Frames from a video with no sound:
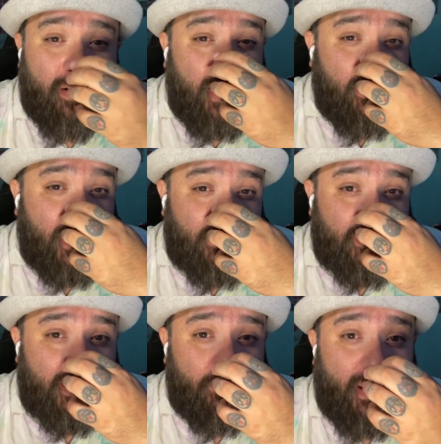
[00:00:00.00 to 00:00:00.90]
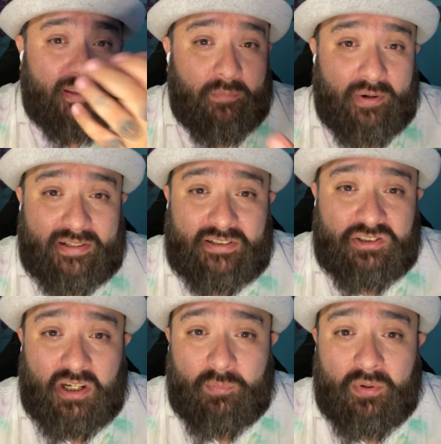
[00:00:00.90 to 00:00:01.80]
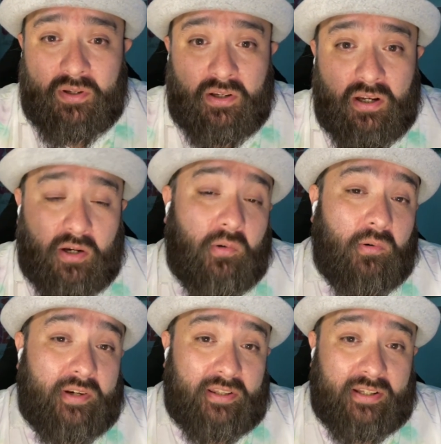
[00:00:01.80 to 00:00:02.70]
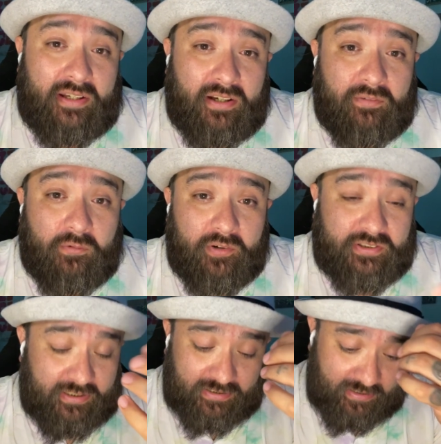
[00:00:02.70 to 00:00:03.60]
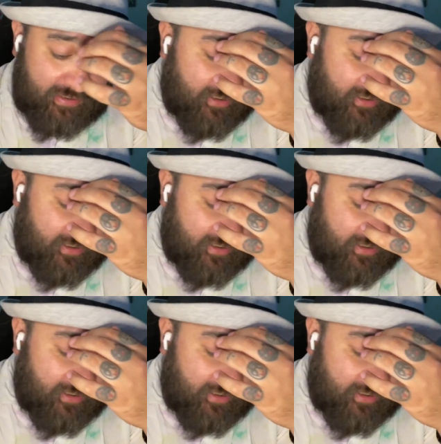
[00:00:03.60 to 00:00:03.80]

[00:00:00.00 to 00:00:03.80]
and that's just going to make the prices jump accordingly, unfortunately.